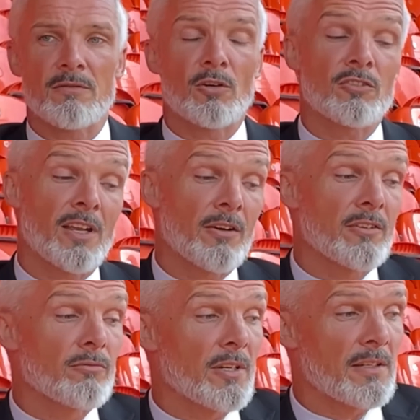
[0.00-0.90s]
You've got to earn
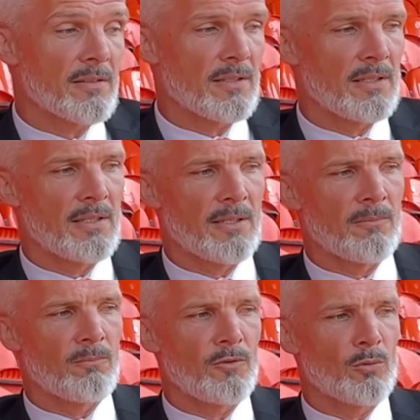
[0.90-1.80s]
the right,
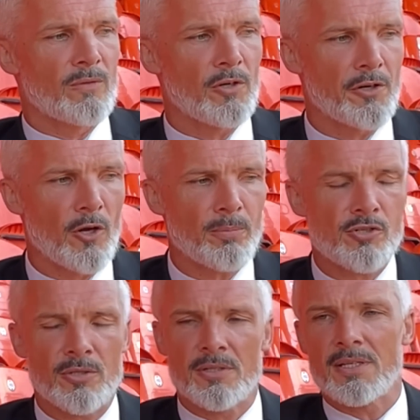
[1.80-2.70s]
and you know, we've got an
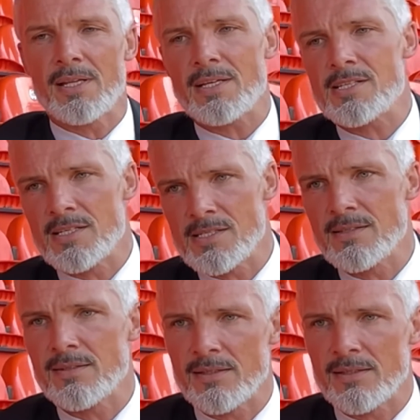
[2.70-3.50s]
opportunity next season